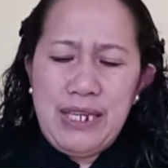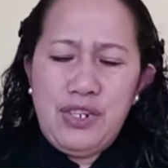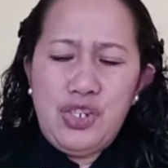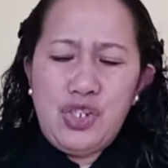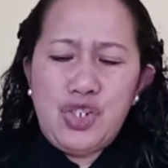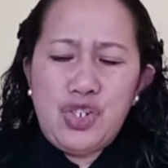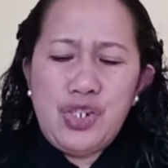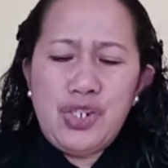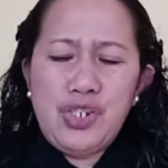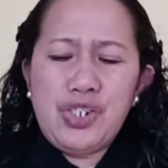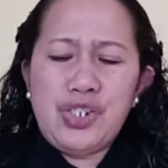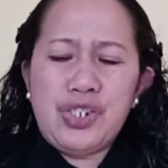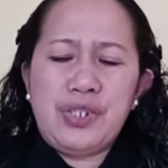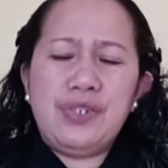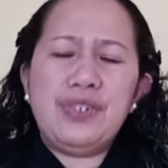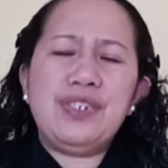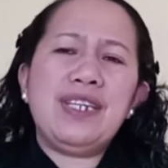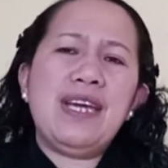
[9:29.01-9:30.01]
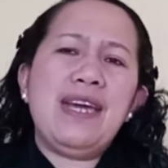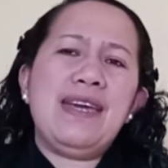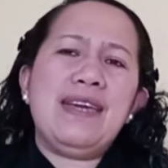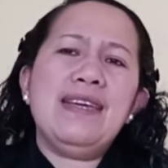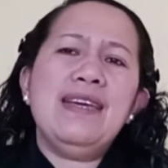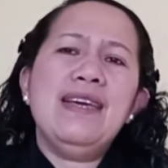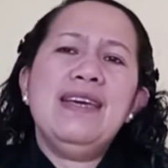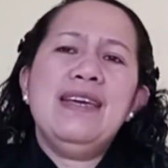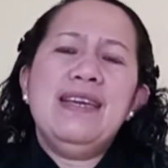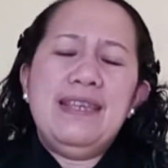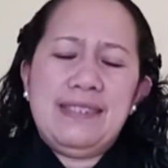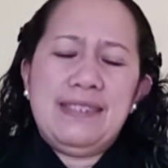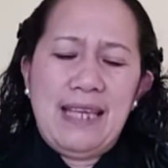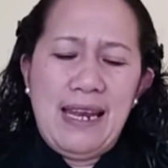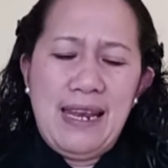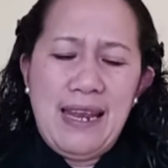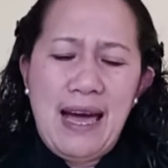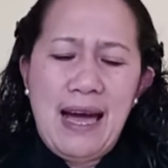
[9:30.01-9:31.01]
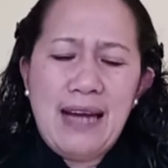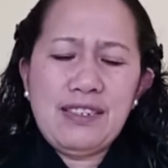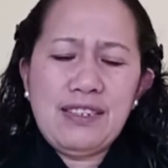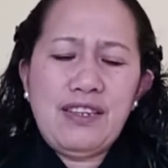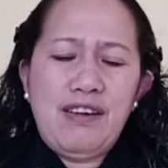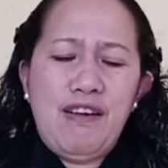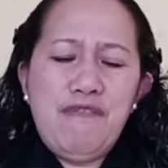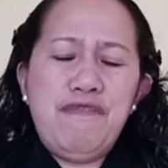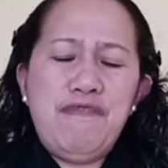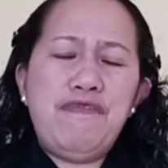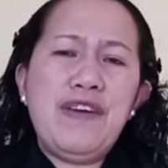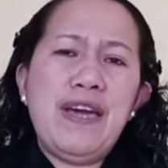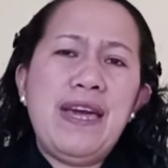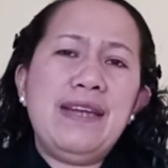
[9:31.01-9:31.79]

within the church today is a lack of